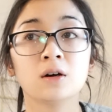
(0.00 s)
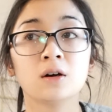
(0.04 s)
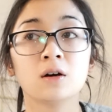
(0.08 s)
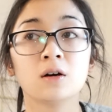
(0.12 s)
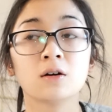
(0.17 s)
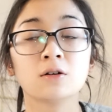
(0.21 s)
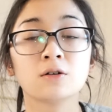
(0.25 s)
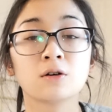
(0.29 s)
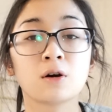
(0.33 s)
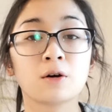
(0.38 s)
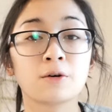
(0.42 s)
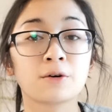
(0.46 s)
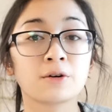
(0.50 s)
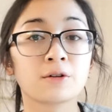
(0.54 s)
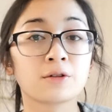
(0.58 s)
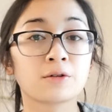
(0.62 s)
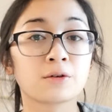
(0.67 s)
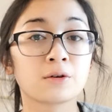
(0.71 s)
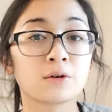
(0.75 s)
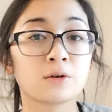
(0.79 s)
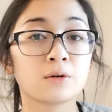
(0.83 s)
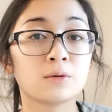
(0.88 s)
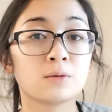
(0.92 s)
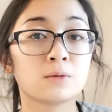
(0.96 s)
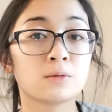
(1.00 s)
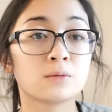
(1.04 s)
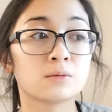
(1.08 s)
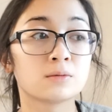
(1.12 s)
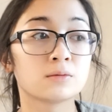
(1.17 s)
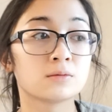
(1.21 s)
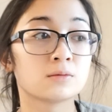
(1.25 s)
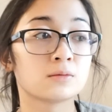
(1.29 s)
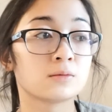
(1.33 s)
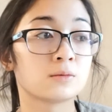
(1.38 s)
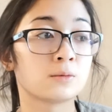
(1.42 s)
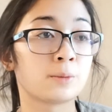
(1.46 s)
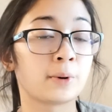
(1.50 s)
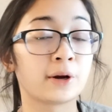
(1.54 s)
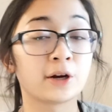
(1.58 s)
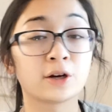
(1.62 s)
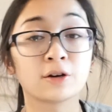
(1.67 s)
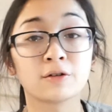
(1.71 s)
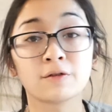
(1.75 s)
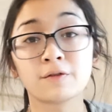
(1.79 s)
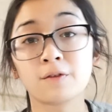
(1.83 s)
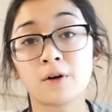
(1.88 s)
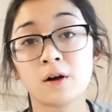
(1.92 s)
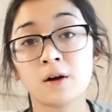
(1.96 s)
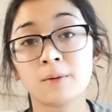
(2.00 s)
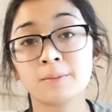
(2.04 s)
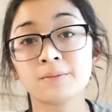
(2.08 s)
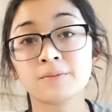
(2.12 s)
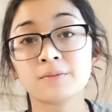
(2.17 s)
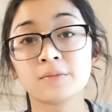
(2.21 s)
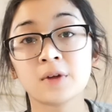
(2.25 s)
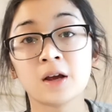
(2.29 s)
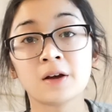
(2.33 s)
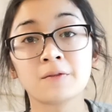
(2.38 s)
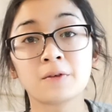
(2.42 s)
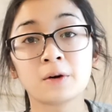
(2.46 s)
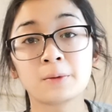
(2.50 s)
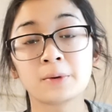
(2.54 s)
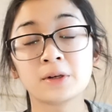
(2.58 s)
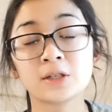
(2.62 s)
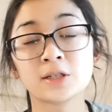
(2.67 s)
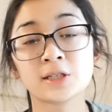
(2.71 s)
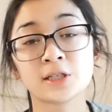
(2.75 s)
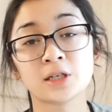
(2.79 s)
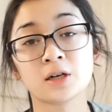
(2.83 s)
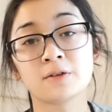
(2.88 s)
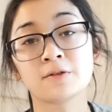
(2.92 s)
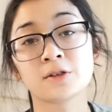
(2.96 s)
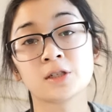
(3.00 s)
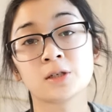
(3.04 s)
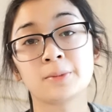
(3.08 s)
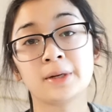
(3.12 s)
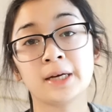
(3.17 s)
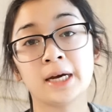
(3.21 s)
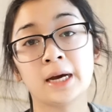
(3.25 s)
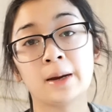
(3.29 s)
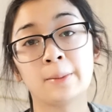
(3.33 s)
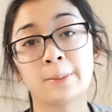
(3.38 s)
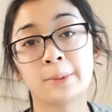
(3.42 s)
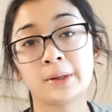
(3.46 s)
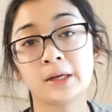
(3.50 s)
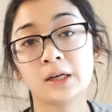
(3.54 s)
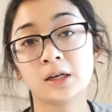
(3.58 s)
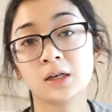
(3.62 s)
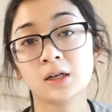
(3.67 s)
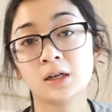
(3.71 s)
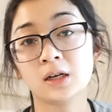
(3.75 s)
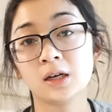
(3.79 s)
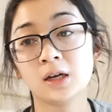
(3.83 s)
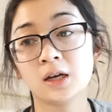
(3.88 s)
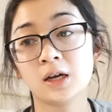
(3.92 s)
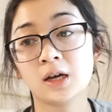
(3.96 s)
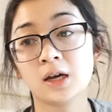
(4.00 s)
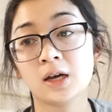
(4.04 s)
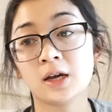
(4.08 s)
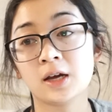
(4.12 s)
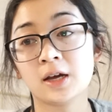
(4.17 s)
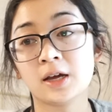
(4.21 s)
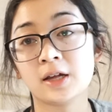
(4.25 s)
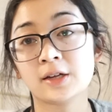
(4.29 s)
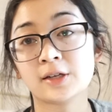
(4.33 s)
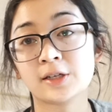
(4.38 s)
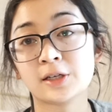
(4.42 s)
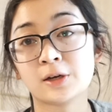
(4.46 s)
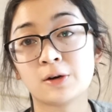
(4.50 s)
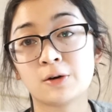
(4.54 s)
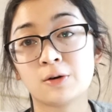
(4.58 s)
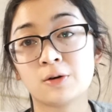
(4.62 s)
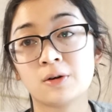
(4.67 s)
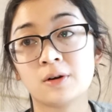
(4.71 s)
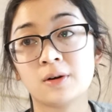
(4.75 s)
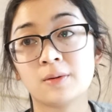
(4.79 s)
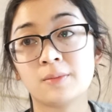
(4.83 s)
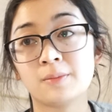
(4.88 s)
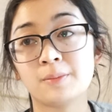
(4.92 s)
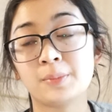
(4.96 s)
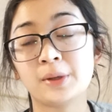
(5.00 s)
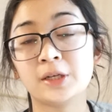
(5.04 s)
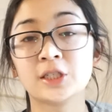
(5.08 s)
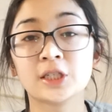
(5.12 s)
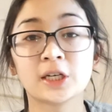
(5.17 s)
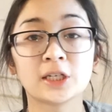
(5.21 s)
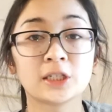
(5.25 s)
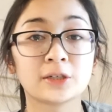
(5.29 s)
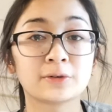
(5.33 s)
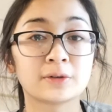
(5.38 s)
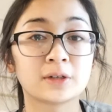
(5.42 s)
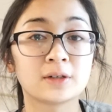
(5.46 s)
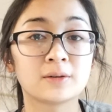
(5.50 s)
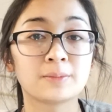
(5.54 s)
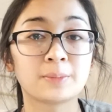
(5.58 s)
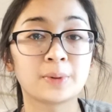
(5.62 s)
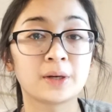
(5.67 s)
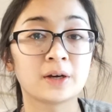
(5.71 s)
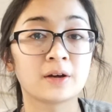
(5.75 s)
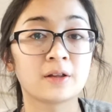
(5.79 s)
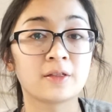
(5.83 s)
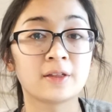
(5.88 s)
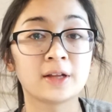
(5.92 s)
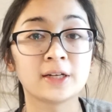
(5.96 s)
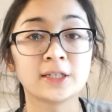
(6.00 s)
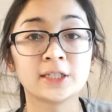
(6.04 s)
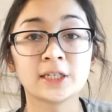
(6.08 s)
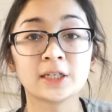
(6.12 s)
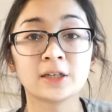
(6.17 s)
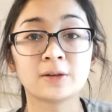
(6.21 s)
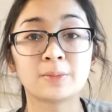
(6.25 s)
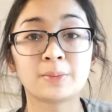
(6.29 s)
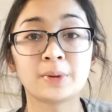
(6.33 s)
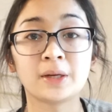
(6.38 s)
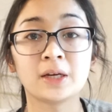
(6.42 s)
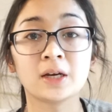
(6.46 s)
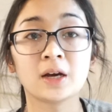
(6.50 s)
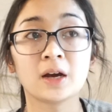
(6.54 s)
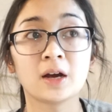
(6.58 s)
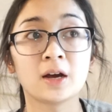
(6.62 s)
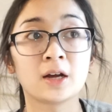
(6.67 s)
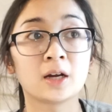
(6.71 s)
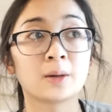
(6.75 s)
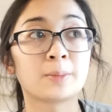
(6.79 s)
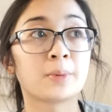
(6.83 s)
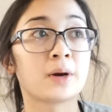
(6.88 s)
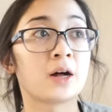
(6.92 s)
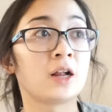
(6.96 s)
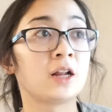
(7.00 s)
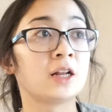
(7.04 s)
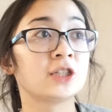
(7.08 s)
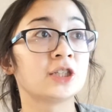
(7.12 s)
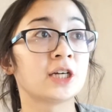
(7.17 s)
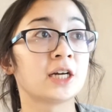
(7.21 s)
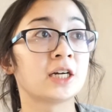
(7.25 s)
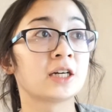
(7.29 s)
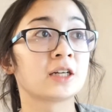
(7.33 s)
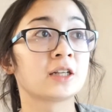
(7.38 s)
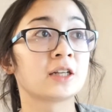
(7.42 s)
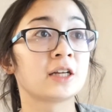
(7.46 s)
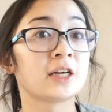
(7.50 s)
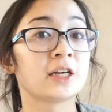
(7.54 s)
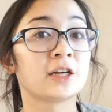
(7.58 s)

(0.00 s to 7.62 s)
are going through, where you're from. Everyone deserves to be happy. So be genuine, be authentic, be unapologetically